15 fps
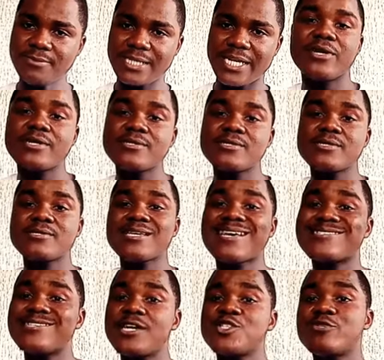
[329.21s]
Experiences are
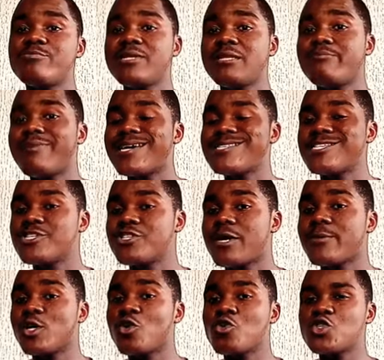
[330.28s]
said to be the best
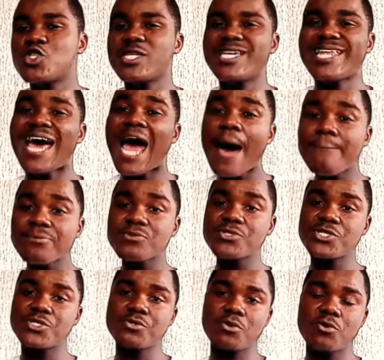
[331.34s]
teacher because it
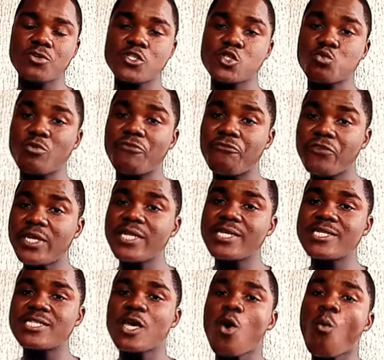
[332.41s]
happens to us, we feel
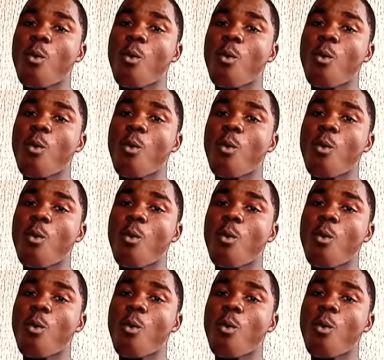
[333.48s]
it,